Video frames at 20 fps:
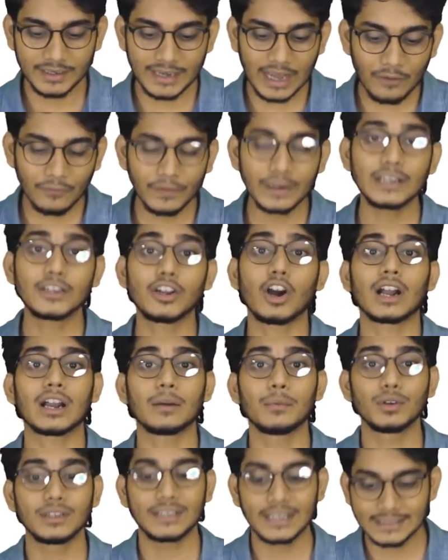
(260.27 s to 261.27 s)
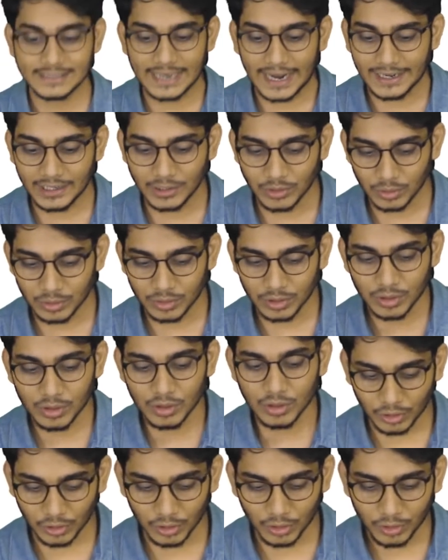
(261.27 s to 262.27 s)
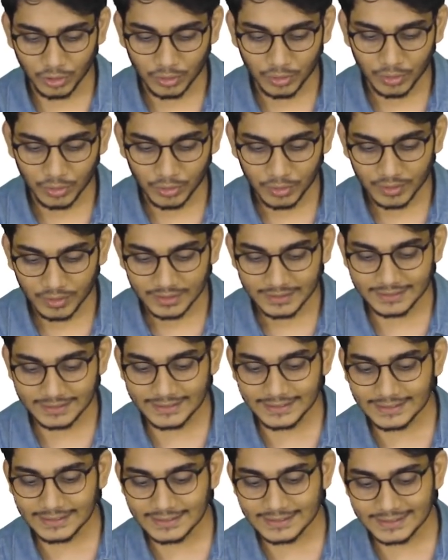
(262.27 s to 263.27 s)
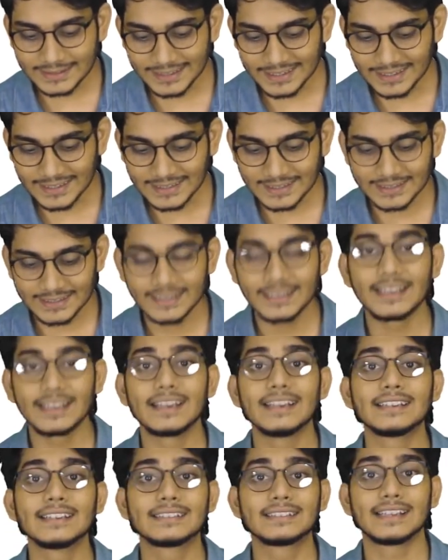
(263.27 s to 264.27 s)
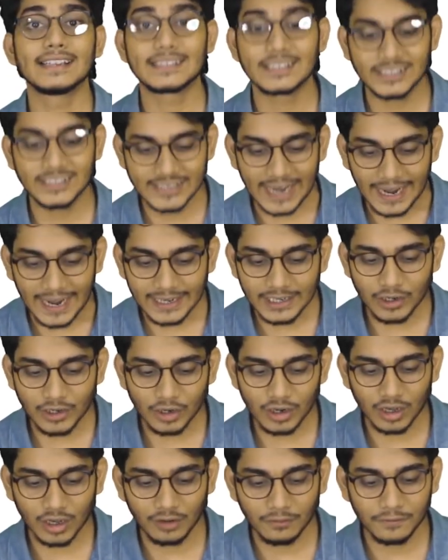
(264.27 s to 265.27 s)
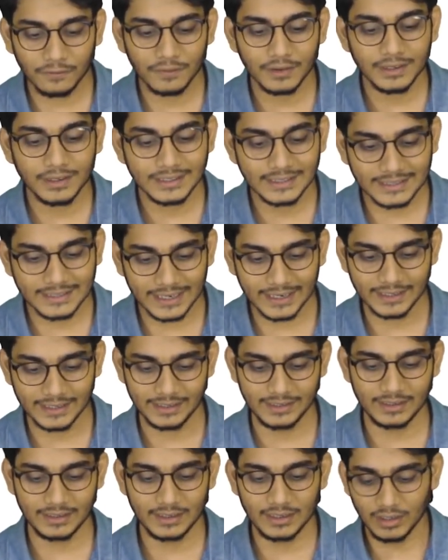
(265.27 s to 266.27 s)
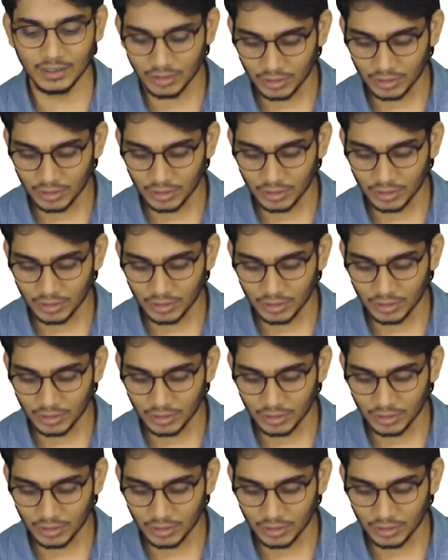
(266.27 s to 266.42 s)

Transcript: Now we'll talk about the child node. So this 6 is the child node of 10.